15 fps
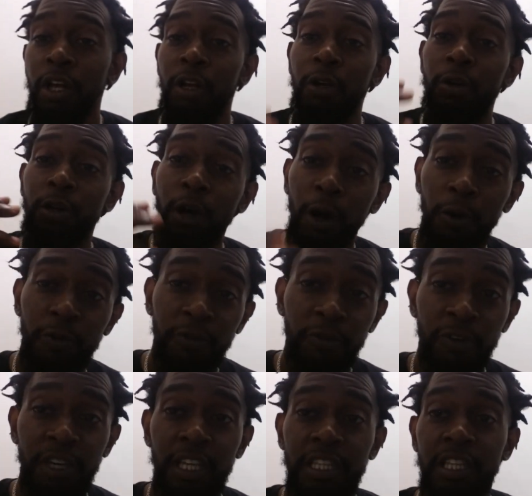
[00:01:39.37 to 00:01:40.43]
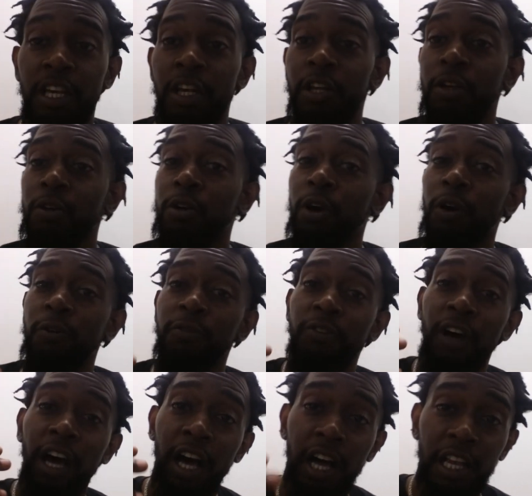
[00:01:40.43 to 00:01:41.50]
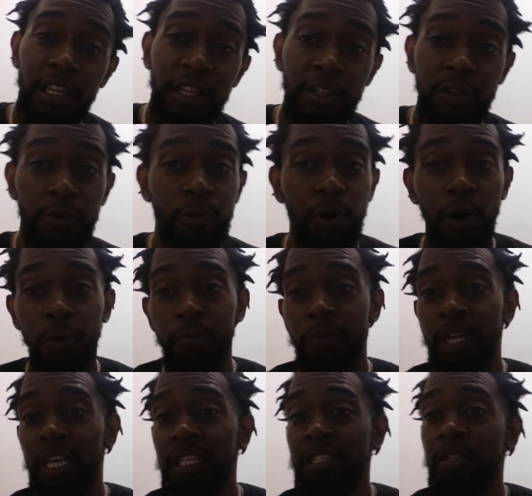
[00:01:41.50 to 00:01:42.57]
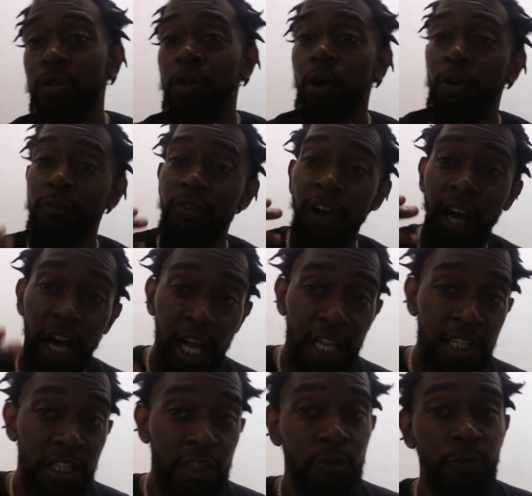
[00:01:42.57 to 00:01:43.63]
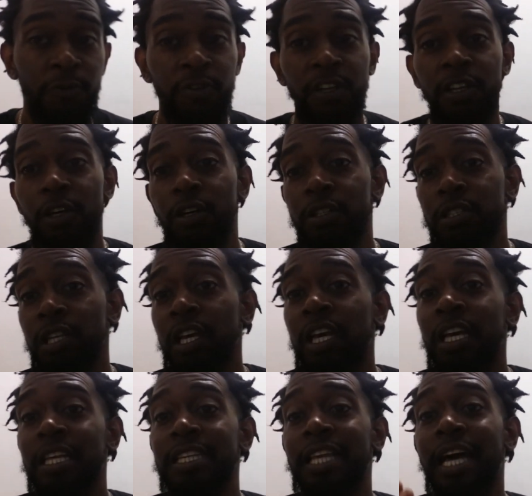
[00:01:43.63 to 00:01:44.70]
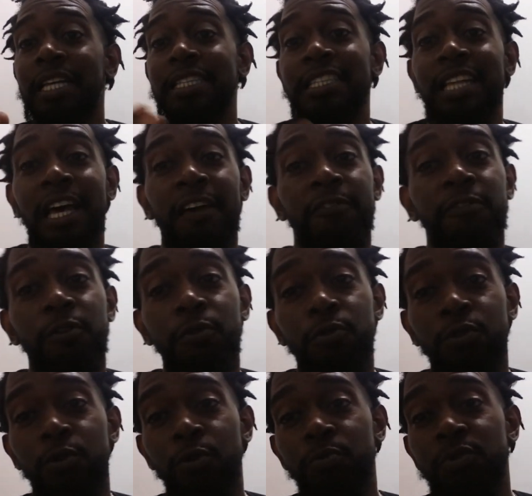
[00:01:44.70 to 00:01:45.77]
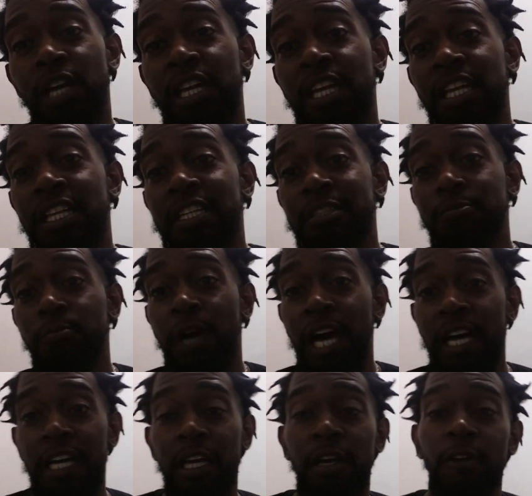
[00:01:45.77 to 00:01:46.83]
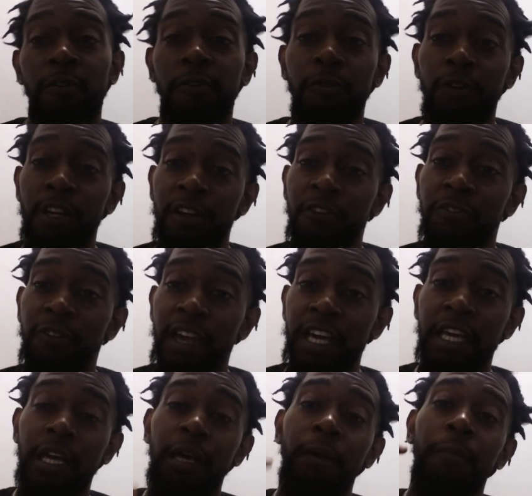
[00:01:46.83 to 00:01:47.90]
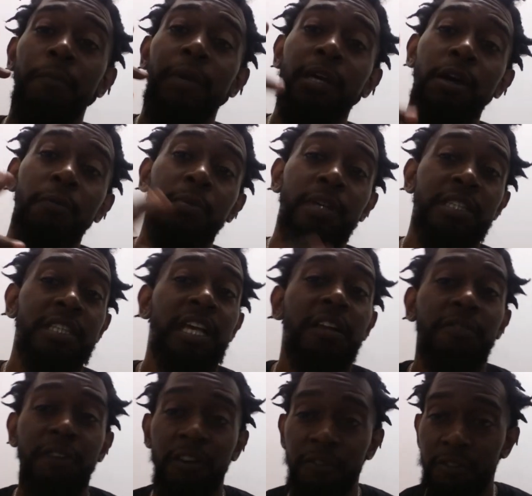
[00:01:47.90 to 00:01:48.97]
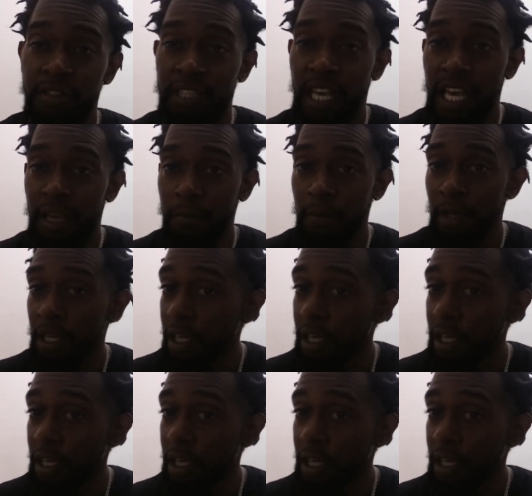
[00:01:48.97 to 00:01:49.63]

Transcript: Look out for it. Look out for all the new updates. Look out for all the new videos. Dadz Life YouTube channel is back. Full effect. Big up yourself every time.